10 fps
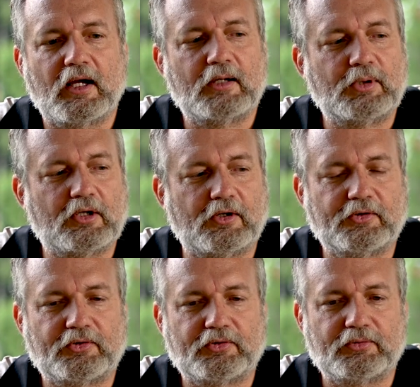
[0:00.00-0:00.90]
and
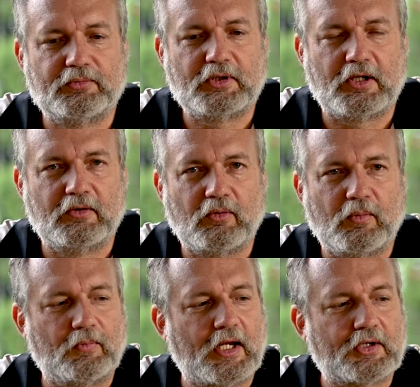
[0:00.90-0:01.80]
because the
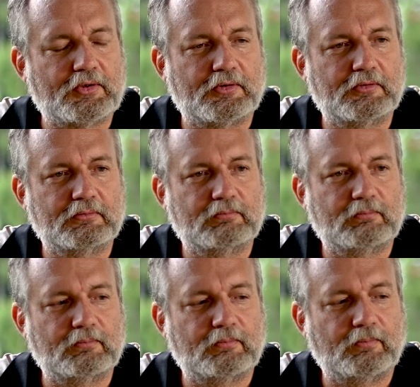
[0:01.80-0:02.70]
actual
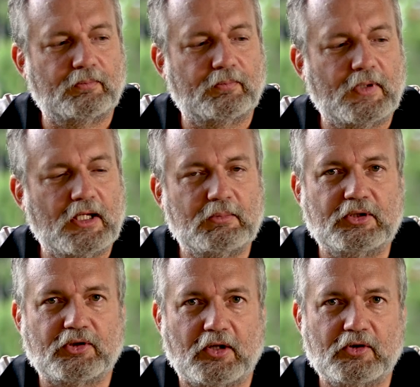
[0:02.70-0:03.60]

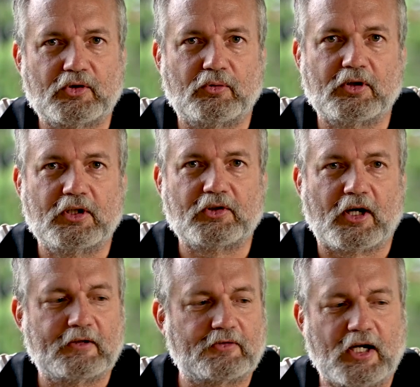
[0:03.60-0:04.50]
image is only stored in these
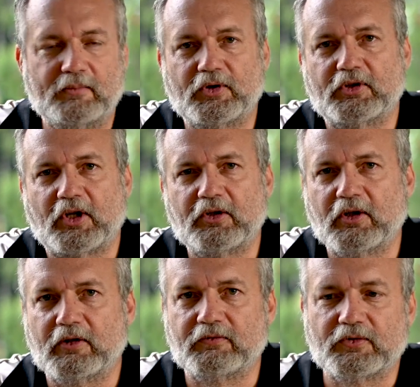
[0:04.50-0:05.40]
iframes, and it's only
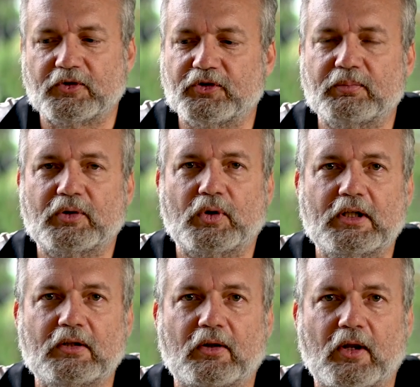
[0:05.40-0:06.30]
the differences
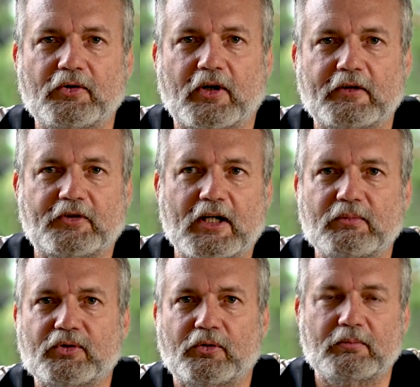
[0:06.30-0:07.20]
between those
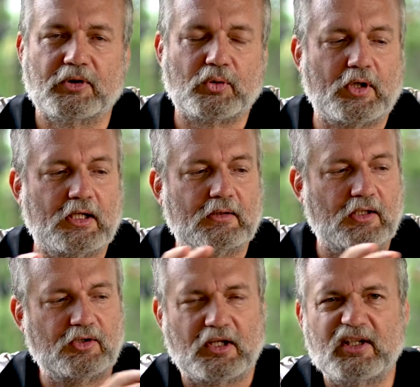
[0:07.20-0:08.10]
iframes stored in between,
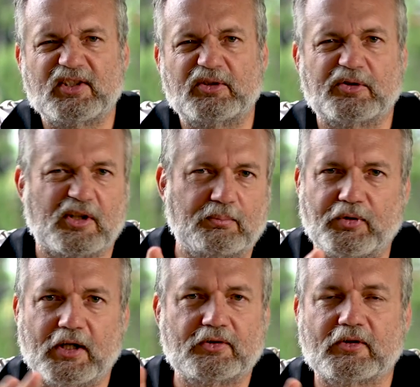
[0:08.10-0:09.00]
and these are all
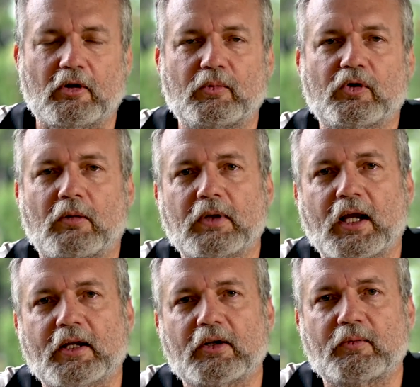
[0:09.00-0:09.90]
compressed. It's a lot more
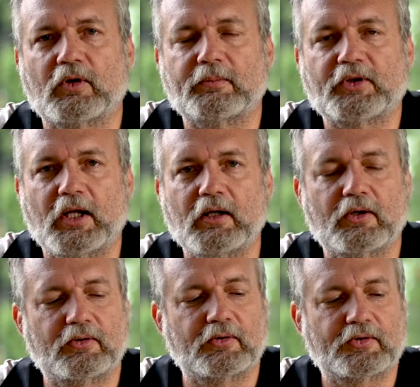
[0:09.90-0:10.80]
complicated than what I'm saying,
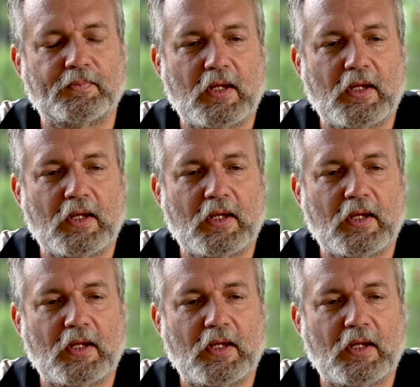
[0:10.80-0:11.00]
of course,